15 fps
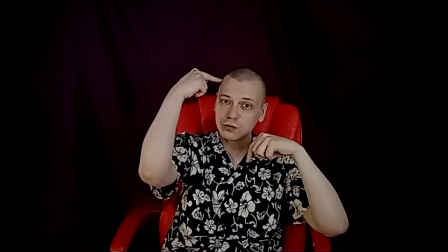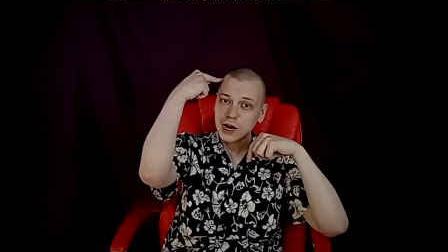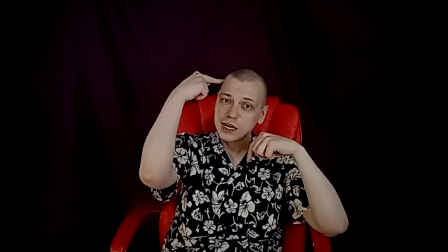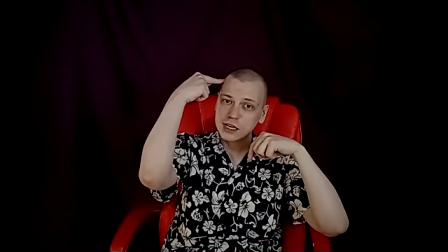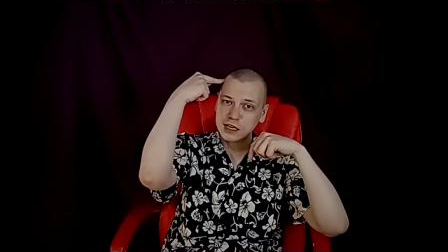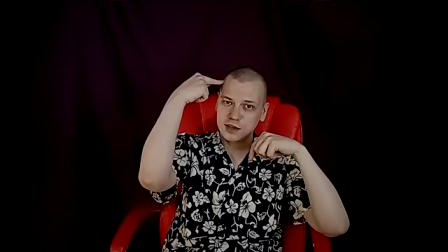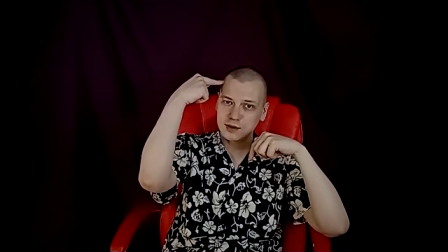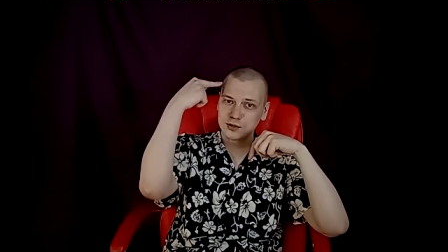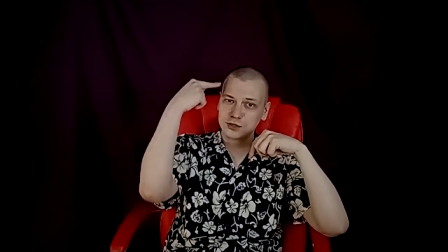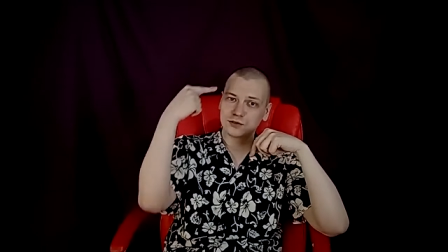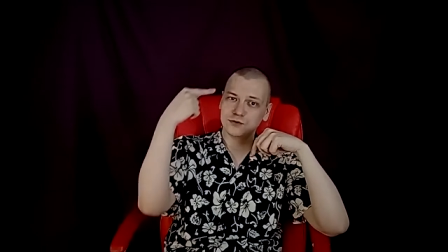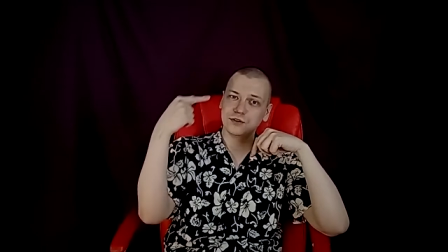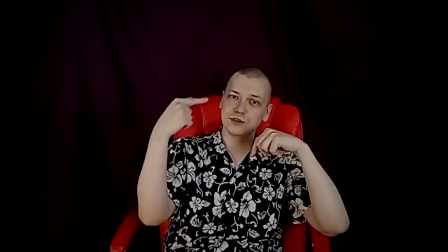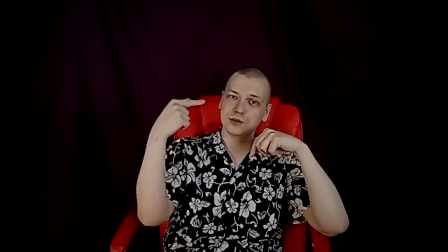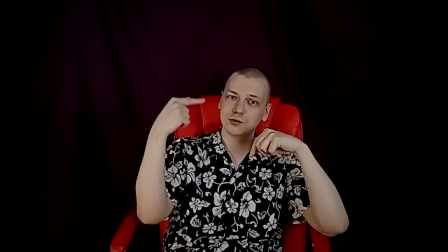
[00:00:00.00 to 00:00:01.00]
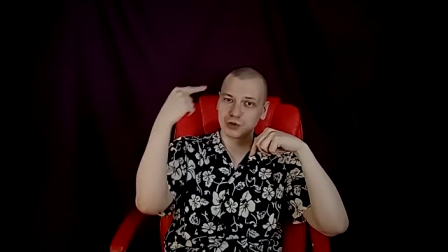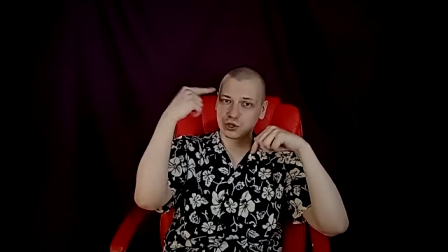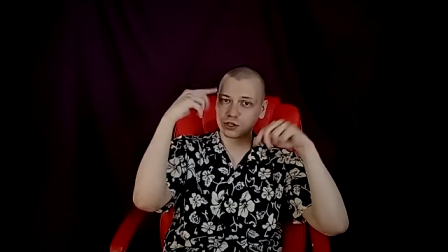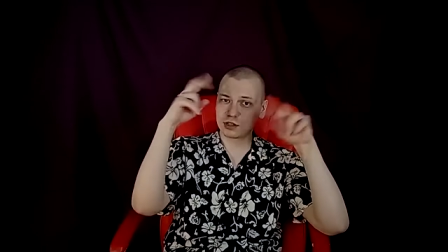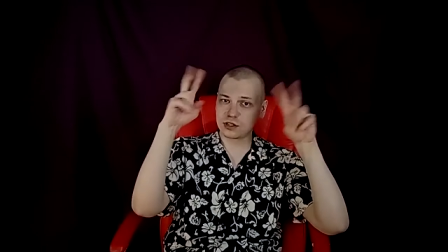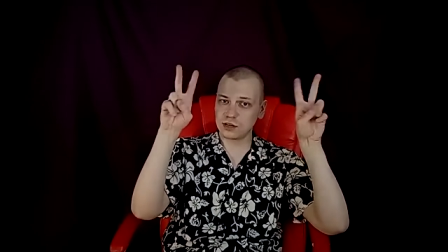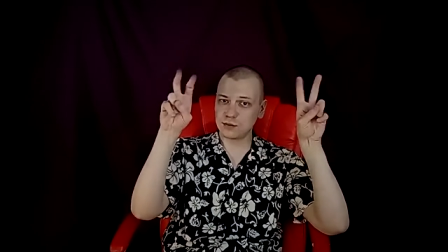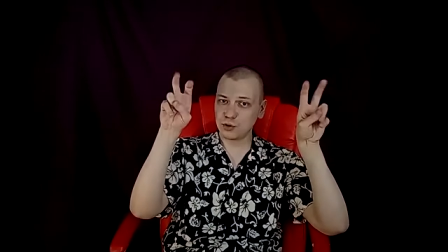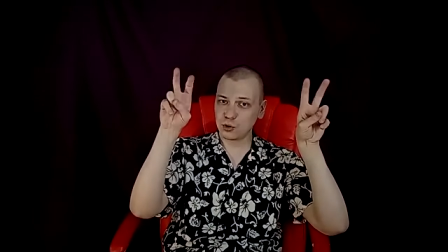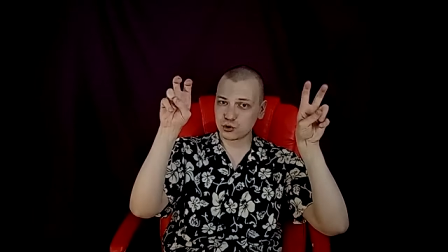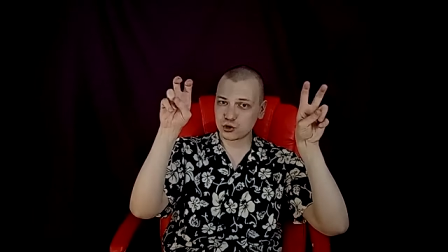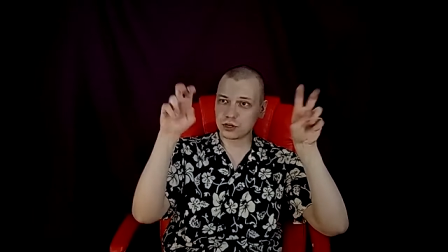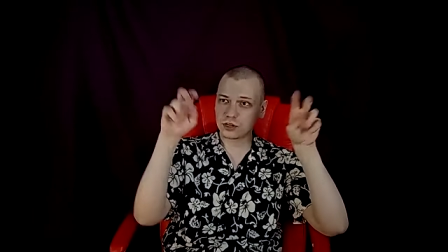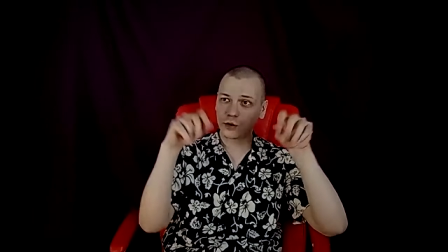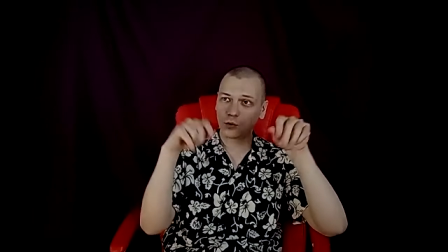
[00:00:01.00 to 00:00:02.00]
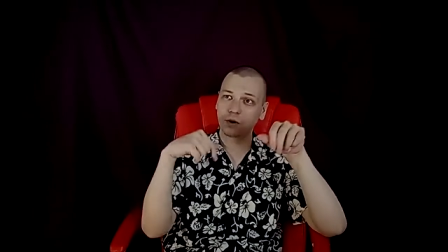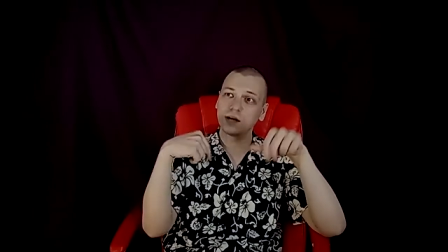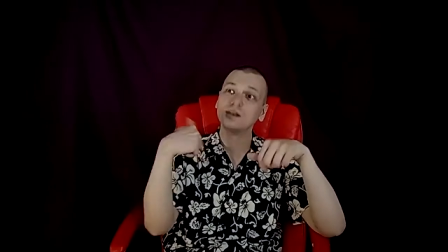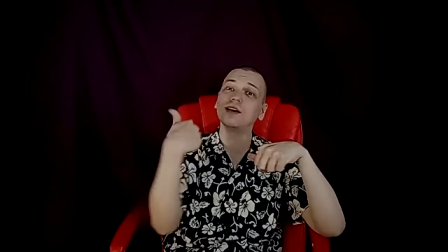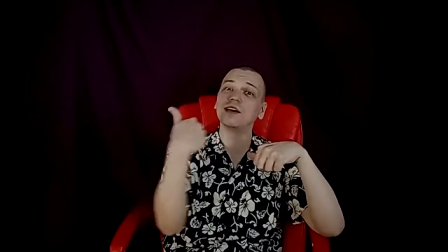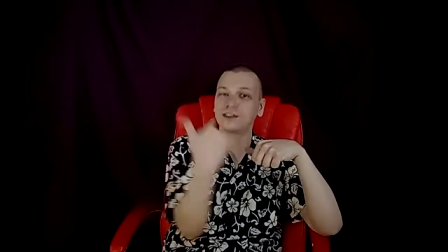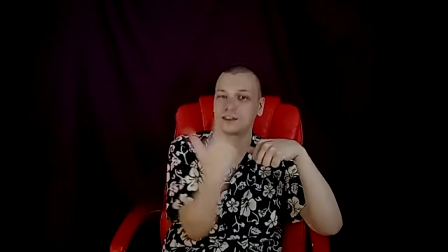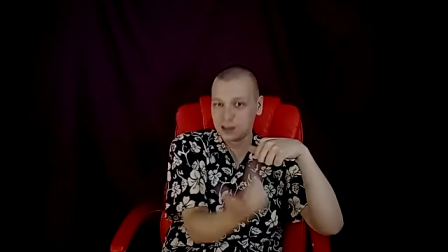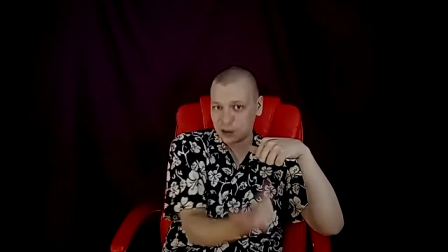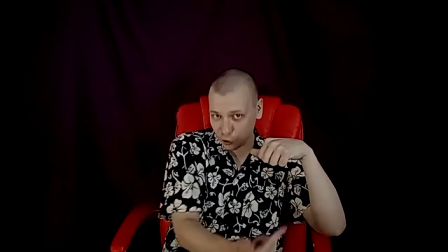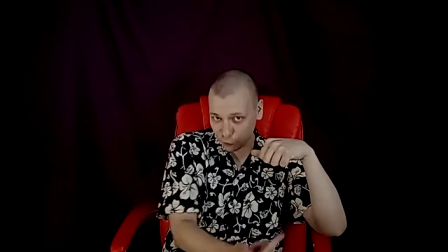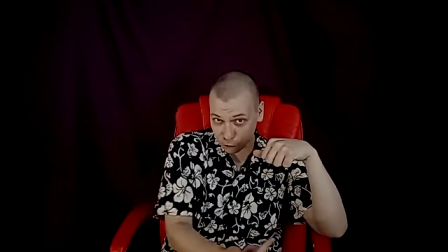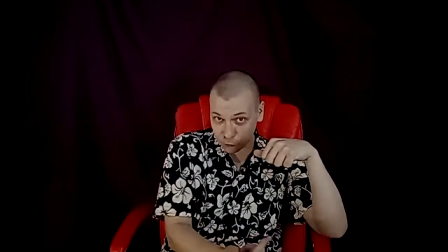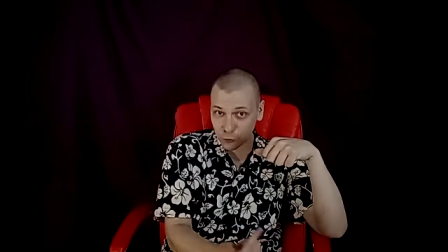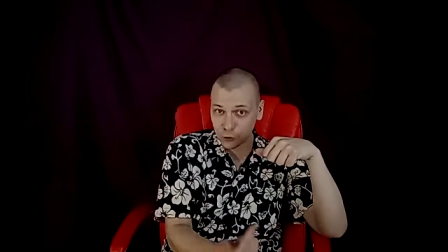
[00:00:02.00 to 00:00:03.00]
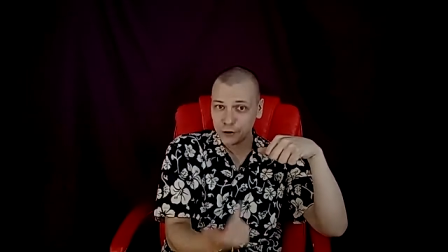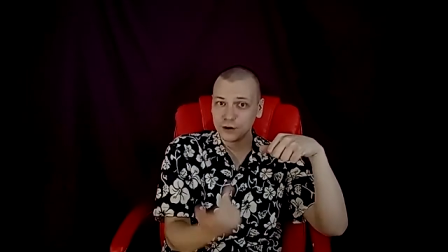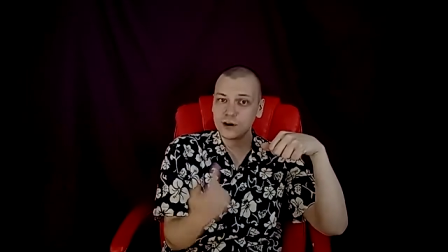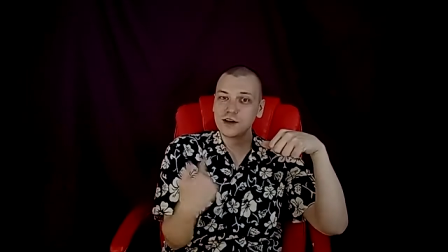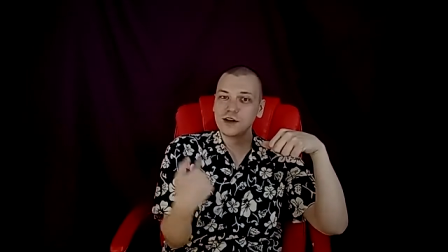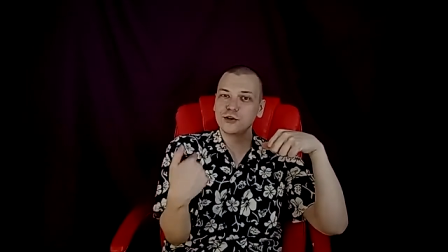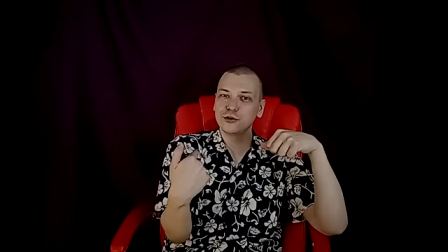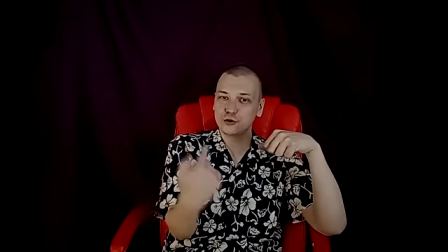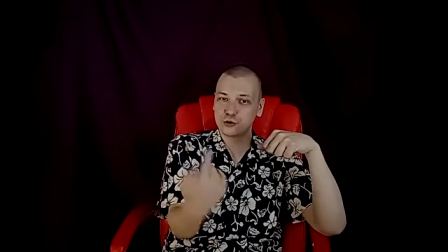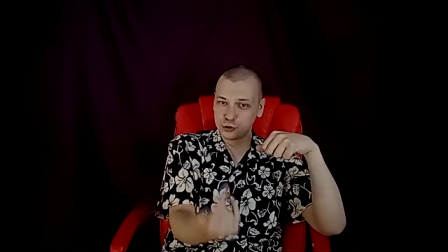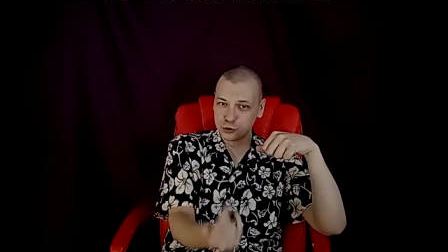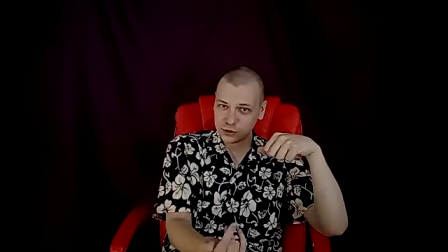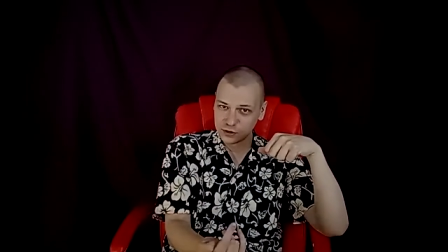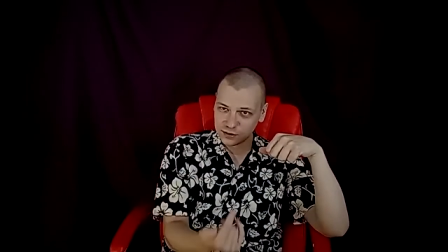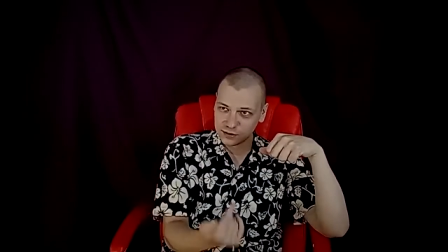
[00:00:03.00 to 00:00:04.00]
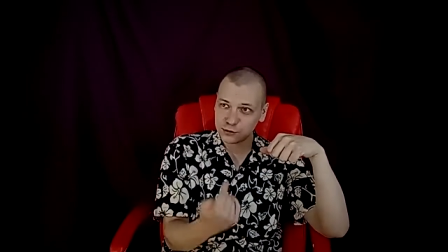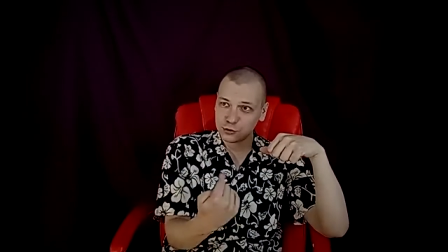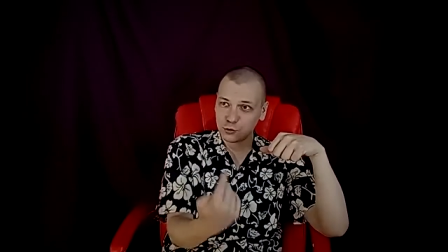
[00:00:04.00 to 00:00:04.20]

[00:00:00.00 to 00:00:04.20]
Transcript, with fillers: to the right hemisphere, which is the emotional one, and therefore you should,